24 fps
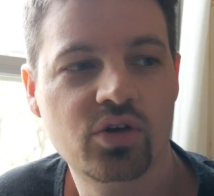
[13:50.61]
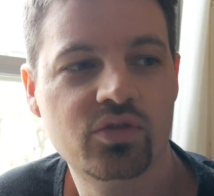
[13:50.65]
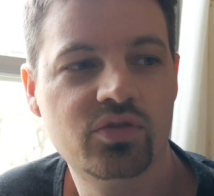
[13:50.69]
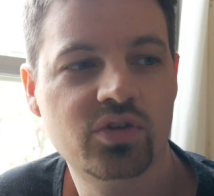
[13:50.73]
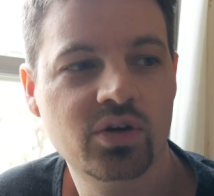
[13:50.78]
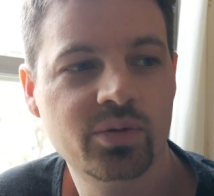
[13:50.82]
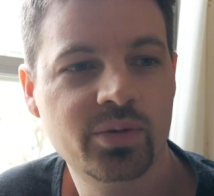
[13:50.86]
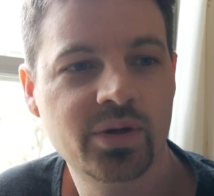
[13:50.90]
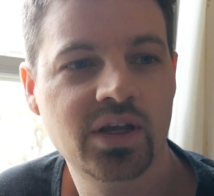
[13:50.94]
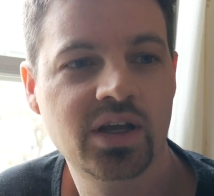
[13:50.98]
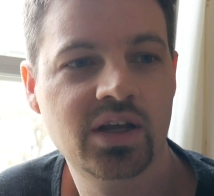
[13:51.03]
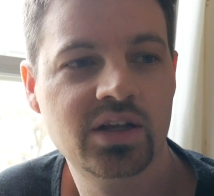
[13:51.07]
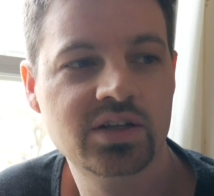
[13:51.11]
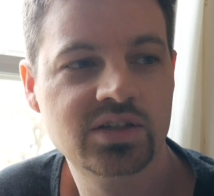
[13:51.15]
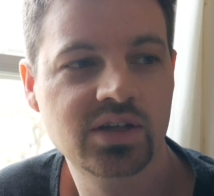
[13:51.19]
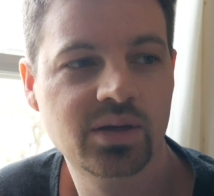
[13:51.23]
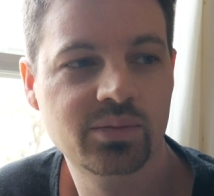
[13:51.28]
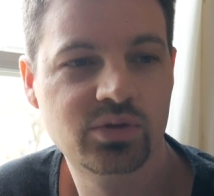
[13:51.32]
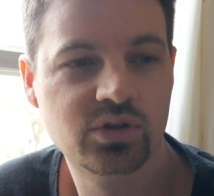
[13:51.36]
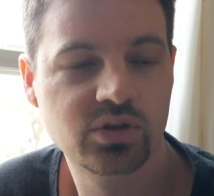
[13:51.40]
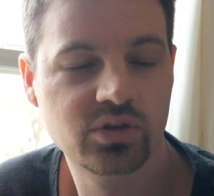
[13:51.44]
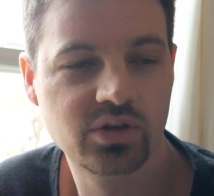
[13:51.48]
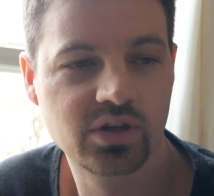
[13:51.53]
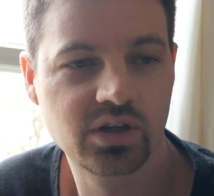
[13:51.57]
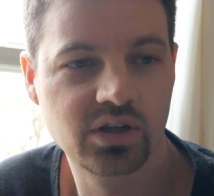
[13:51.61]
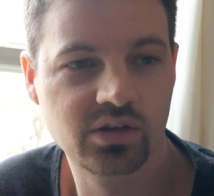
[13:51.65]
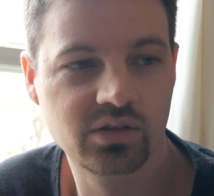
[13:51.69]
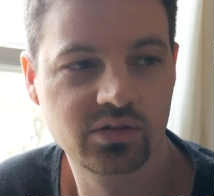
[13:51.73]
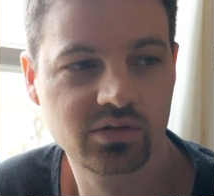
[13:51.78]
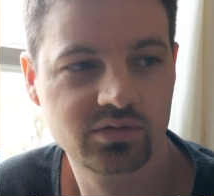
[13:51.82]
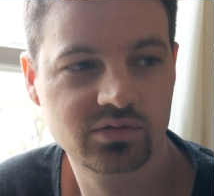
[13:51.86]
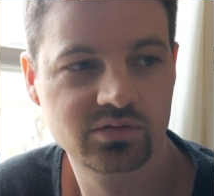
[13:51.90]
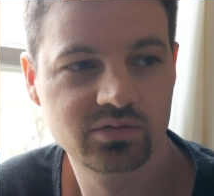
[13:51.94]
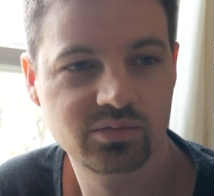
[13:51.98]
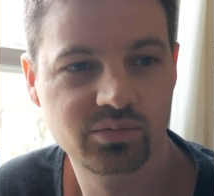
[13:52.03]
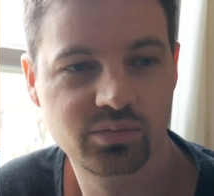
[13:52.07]
if nobody ends up doing
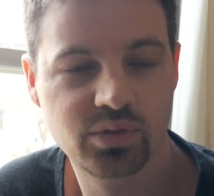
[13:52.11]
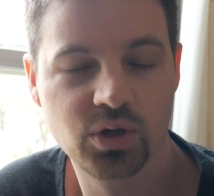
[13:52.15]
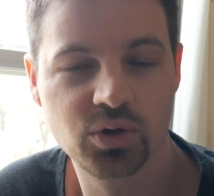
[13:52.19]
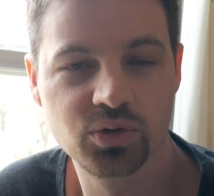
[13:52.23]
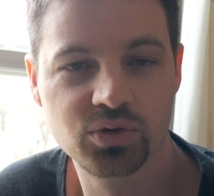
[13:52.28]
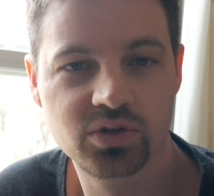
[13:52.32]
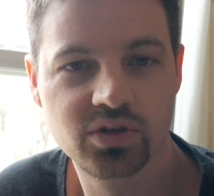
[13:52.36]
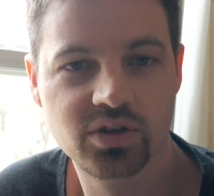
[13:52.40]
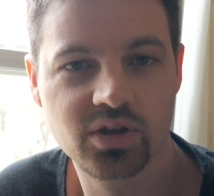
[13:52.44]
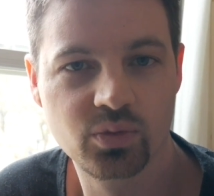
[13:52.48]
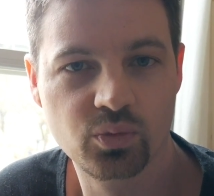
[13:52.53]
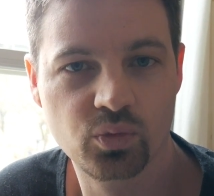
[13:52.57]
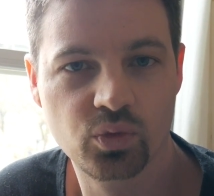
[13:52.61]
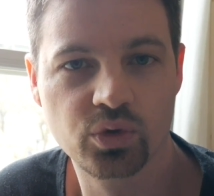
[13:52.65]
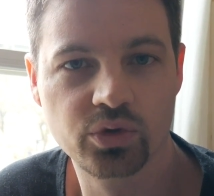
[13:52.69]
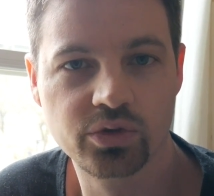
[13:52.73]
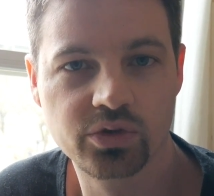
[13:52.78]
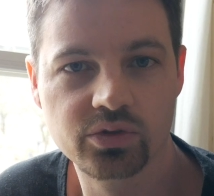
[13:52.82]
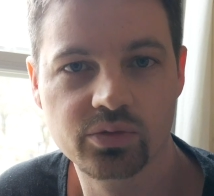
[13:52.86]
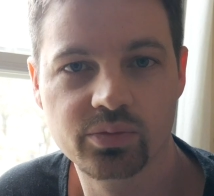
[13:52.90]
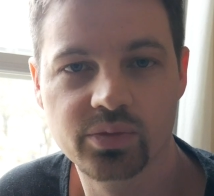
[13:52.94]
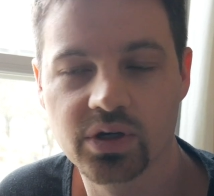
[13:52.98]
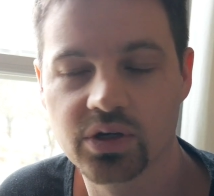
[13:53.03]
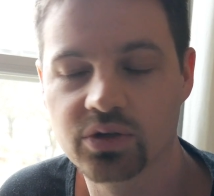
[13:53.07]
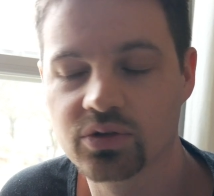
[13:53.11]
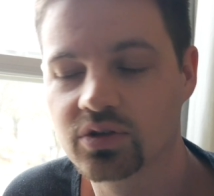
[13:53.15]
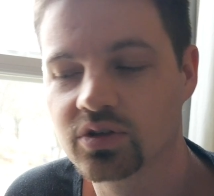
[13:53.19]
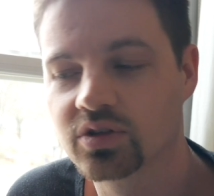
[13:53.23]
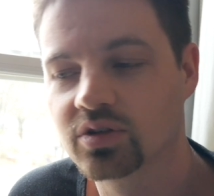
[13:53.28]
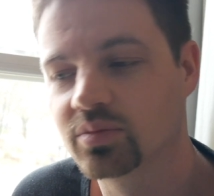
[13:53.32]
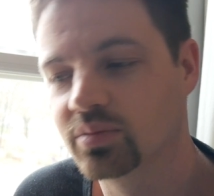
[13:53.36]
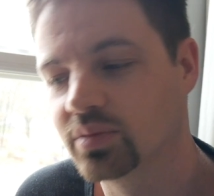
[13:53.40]
boats, then we'll do boats.